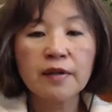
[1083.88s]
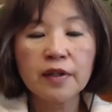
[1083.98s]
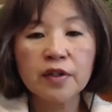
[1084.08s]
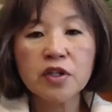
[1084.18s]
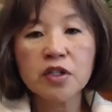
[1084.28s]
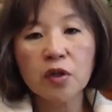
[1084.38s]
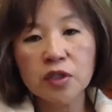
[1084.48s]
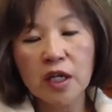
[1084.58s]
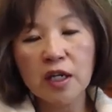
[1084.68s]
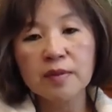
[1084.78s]
that there's no
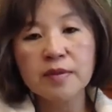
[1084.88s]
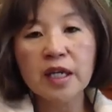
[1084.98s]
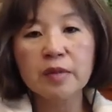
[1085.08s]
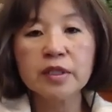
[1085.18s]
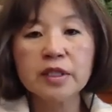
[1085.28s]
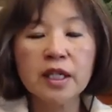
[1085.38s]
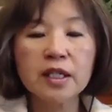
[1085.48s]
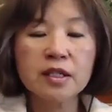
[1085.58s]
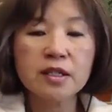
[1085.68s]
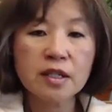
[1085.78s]
time,
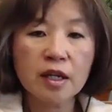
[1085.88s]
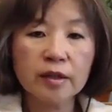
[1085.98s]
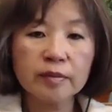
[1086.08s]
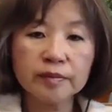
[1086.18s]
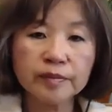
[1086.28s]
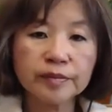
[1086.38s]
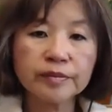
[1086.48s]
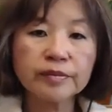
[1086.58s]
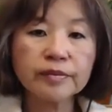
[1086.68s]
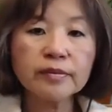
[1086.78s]
simultaneous time.
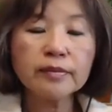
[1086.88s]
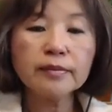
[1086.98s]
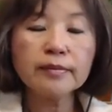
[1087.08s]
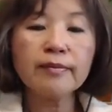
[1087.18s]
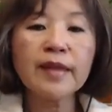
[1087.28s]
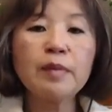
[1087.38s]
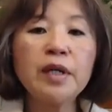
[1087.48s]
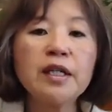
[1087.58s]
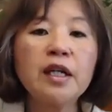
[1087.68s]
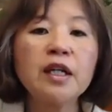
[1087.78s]

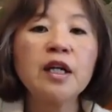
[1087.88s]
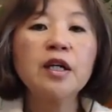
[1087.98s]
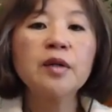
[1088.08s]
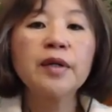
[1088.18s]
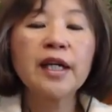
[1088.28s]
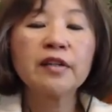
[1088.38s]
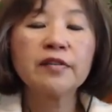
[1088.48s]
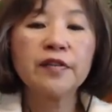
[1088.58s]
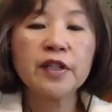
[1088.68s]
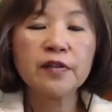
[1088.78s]
But what I could
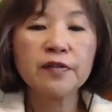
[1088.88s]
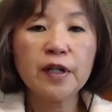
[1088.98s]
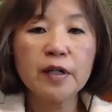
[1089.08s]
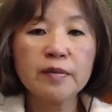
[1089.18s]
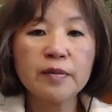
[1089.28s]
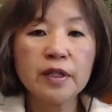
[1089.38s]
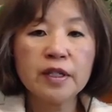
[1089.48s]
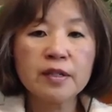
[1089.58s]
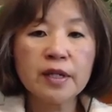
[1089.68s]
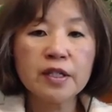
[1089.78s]
feel from
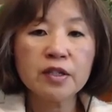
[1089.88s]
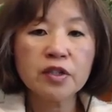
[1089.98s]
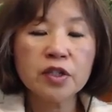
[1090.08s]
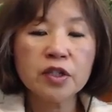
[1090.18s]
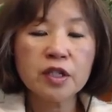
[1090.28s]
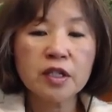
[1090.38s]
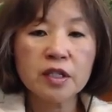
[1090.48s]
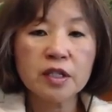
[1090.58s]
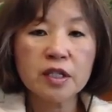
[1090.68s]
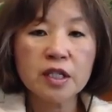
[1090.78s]
this message
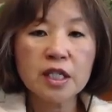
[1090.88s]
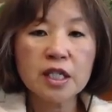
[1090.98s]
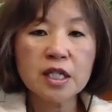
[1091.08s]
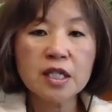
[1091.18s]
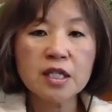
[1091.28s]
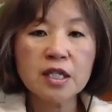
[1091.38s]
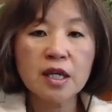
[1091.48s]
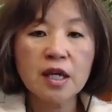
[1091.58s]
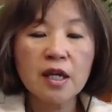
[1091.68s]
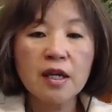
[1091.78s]
is
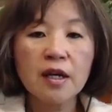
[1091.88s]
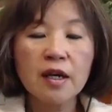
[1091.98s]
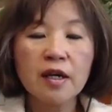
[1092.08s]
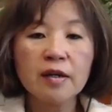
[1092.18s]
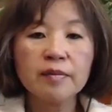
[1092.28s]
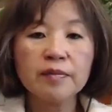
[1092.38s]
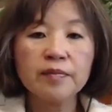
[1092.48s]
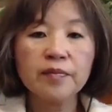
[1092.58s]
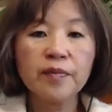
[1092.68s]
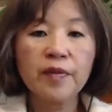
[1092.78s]

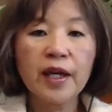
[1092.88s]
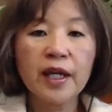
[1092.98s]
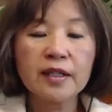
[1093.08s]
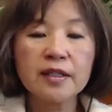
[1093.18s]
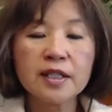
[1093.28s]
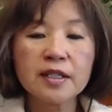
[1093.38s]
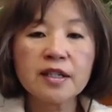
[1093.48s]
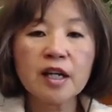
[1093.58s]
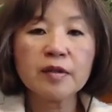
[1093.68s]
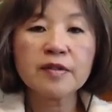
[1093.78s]
that
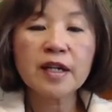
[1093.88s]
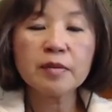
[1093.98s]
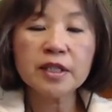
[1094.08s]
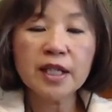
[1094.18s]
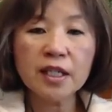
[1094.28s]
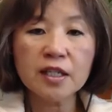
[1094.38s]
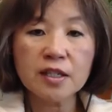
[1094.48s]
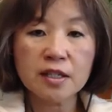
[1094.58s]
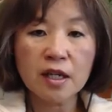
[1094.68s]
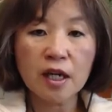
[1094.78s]

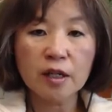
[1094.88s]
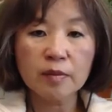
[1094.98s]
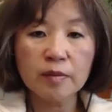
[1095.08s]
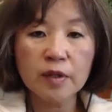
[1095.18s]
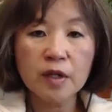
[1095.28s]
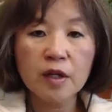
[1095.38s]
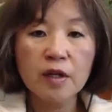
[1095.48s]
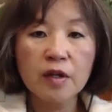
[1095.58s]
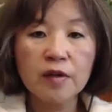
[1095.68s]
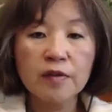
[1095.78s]
simultaneous time
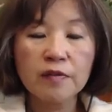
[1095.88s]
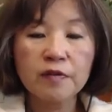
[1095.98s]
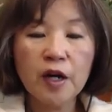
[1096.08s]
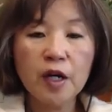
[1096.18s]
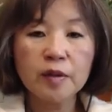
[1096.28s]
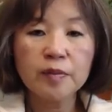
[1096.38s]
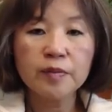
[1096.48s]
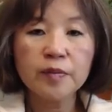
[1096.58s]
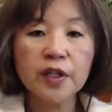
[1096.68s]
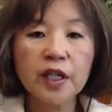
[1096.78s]

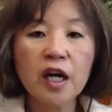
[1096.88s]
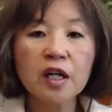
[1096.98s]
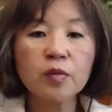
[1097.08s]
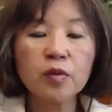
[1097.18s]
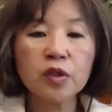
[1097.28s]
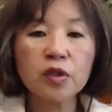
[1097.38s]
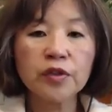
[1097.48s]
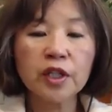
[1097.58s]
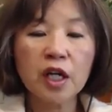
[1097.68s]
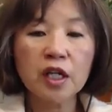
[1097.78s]
from the God world,
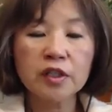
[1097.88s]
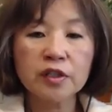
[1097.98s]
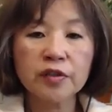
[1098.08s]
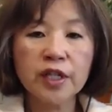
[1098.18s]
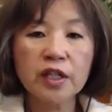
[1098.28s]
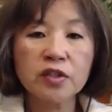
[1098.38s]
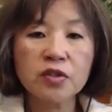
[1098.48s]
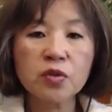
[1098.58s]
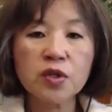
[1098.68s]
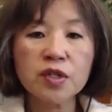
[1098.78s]
the God creator
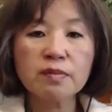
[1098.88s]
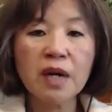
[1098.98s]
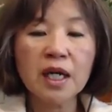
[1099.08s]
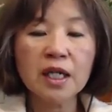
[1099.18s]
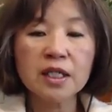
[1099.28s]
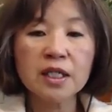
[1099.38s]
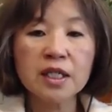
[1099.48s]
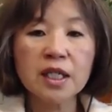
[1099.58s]
source mind,